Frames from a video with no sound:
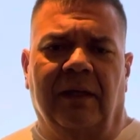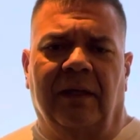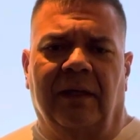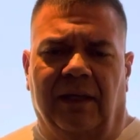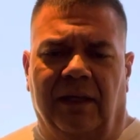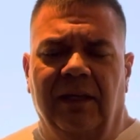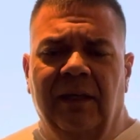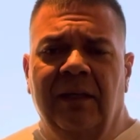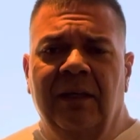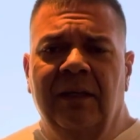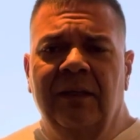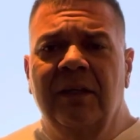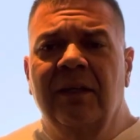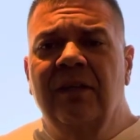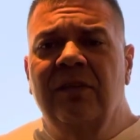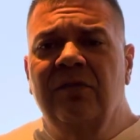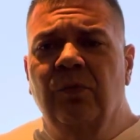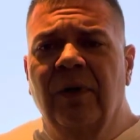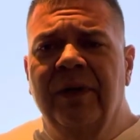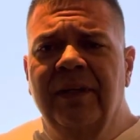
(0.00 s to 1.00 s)
It
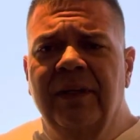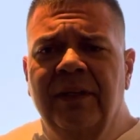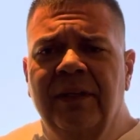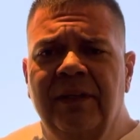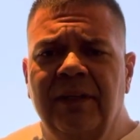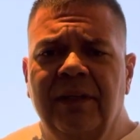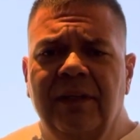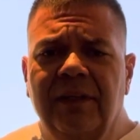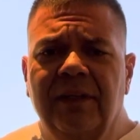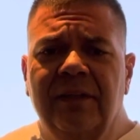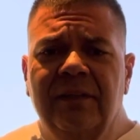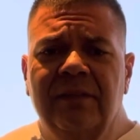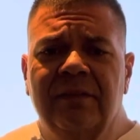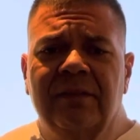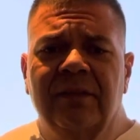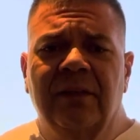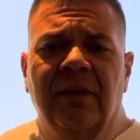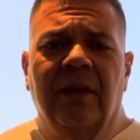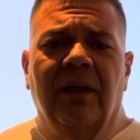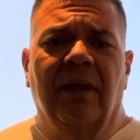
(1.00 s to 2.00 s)
is what it is,
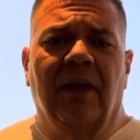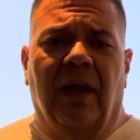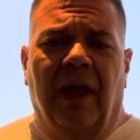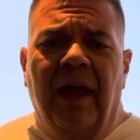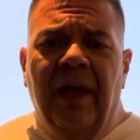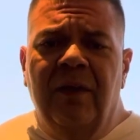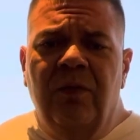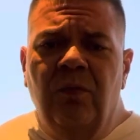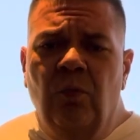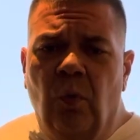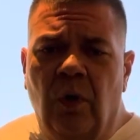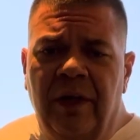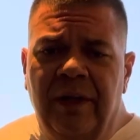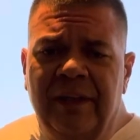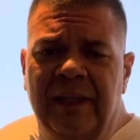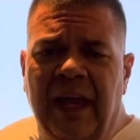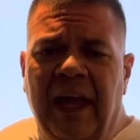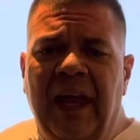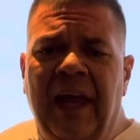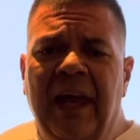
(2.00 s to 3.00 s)
and
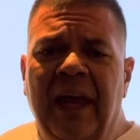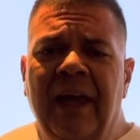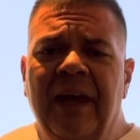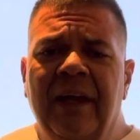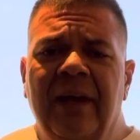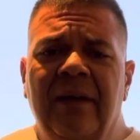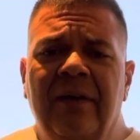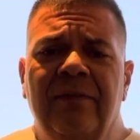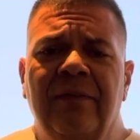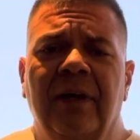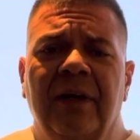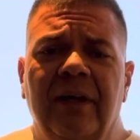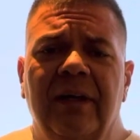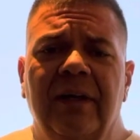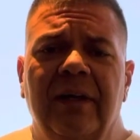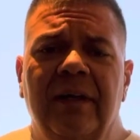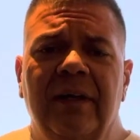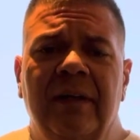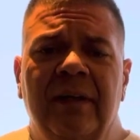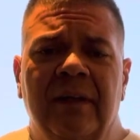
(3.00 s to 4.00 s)

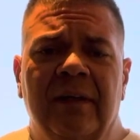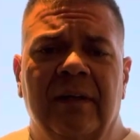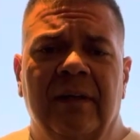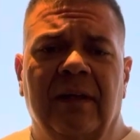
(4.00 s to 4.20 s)
whatever.